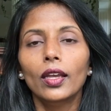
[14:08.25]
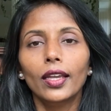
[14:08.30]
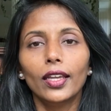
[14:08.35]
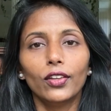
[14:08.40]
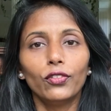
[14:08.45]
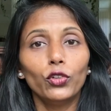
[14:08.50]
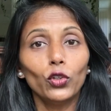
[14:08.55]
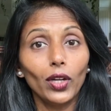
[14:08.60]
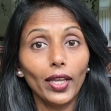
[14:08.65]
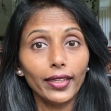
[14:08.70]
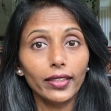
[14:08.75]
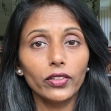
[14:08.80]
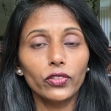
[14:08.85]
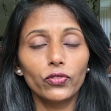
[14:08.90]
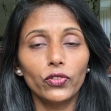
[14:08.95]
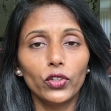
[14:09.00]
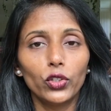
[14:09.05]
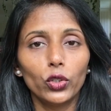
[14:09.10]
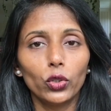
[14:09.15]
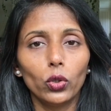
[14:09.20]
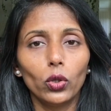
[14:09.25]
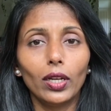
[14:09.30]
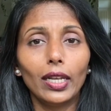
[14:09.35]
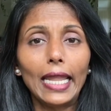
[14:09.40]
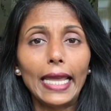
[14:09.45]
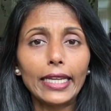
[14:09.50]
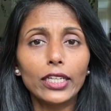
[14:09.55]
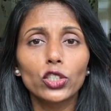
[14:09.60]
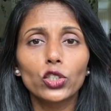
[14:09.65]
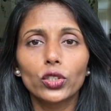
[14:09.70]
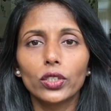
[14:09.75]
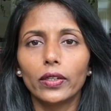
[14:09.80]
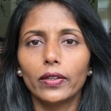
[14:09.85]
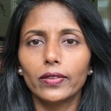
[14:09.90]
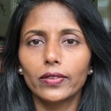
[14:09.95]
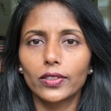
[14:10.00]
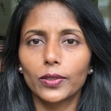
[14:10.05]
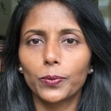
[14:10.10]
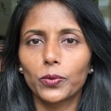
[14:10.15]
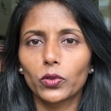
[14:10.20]
If you like this video, like, share,
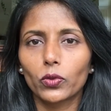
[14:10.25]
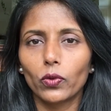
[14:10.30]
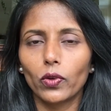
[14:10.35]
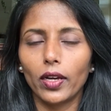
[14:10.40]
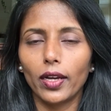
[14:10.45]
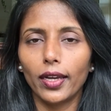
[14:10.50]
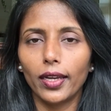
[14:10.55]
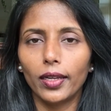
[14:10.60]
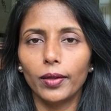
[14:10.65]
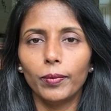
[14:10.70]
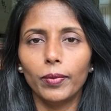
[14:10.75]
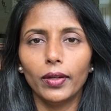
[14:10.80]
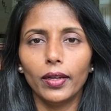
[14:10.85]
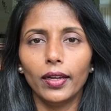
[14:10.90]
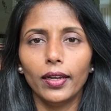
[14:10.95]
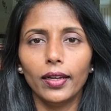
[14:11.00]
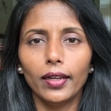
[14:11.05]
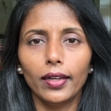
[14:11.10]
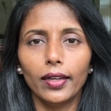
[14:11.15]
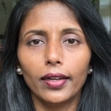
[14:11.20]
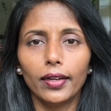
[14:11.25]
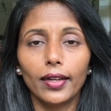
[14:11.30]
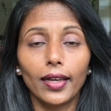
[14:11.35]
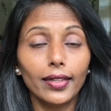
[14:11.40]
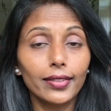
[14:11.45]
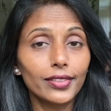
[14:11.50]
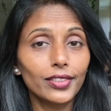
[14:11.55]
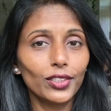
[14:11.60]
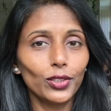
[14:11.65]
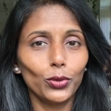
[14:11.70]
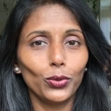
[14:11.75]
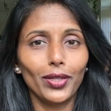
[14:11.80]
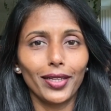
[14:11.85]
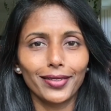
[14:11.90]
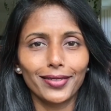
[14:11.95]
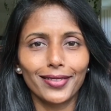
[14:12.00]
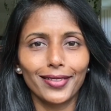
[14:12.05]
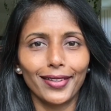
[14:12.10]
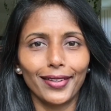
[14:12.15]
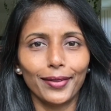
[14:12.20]
and subscribe, and I'll see you
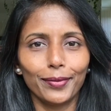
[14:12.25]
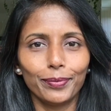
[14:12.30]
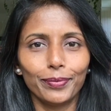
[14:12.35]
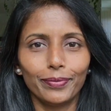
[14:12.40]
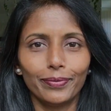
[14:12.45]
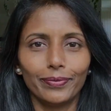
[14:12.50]
next time.